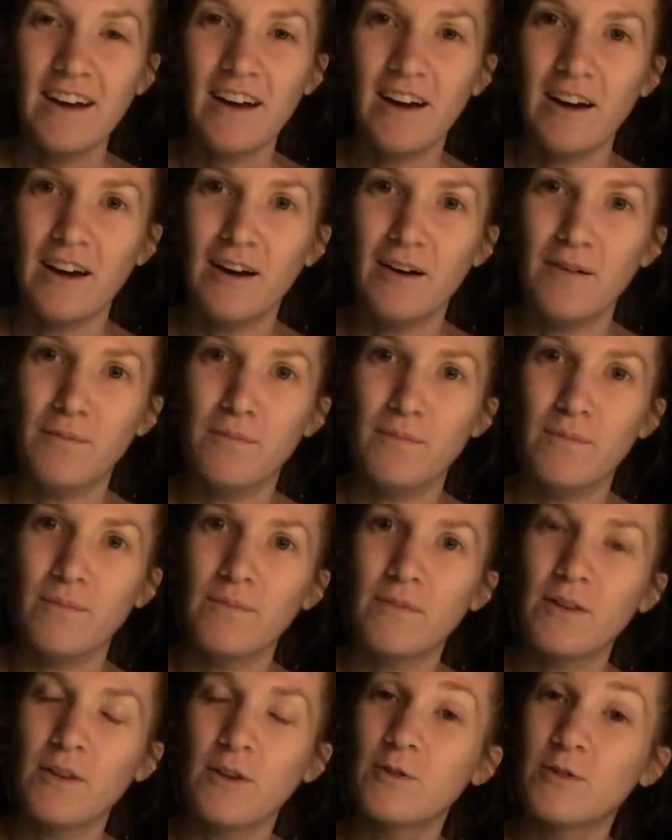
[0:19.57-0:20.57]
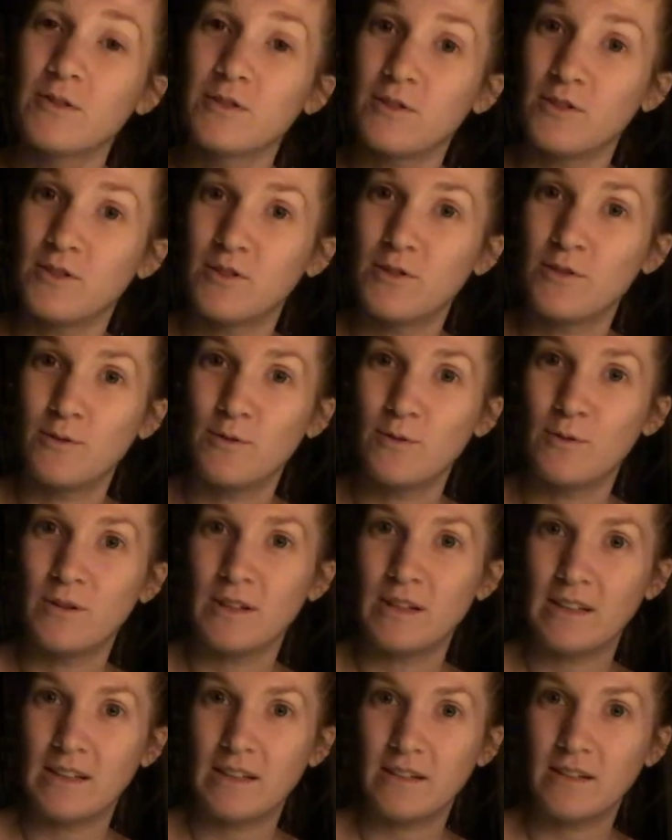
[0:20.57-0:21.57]
um, closer to
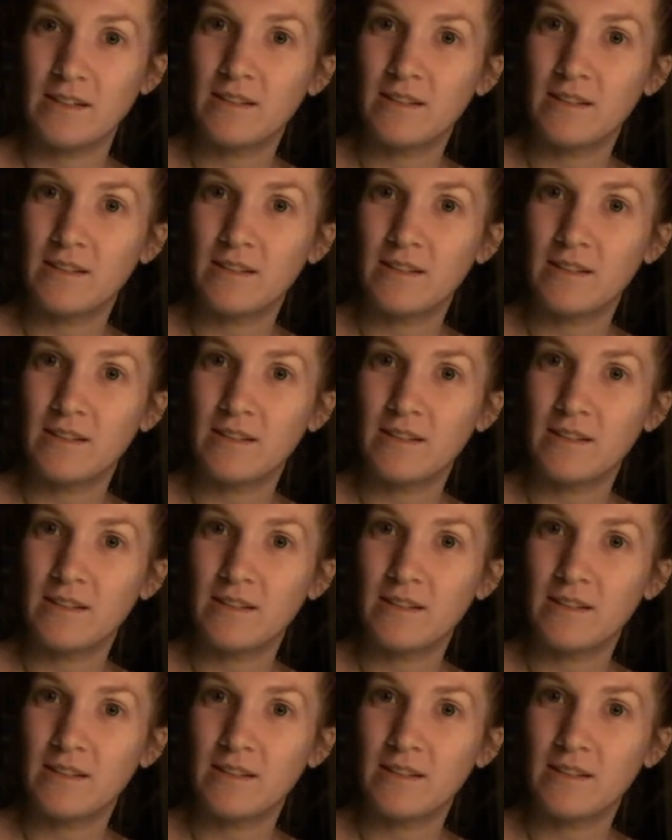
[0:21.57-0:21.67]
the